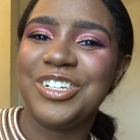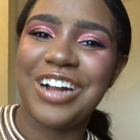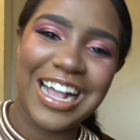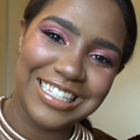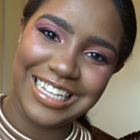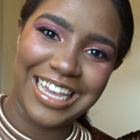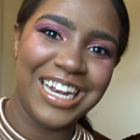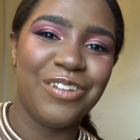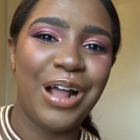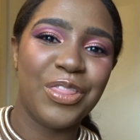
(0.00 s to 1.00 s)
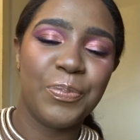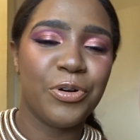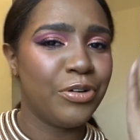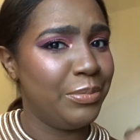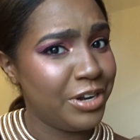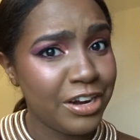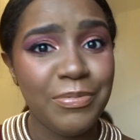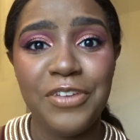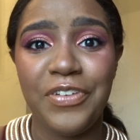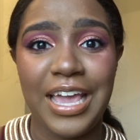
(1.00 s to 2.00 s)
dry skin around the perimeter
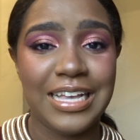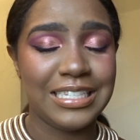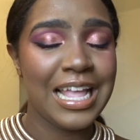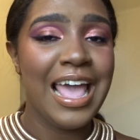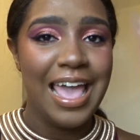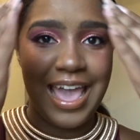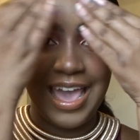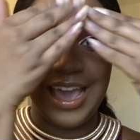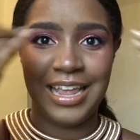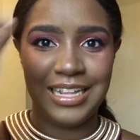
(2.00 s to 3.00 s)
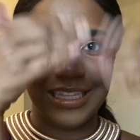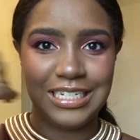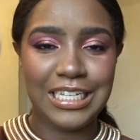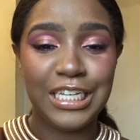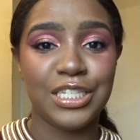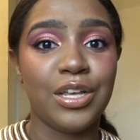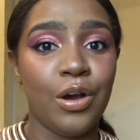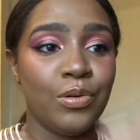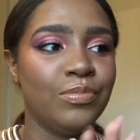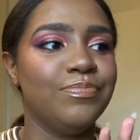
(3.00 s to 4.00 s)
of my face, and in the
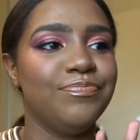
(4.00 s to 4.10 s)
T-zone,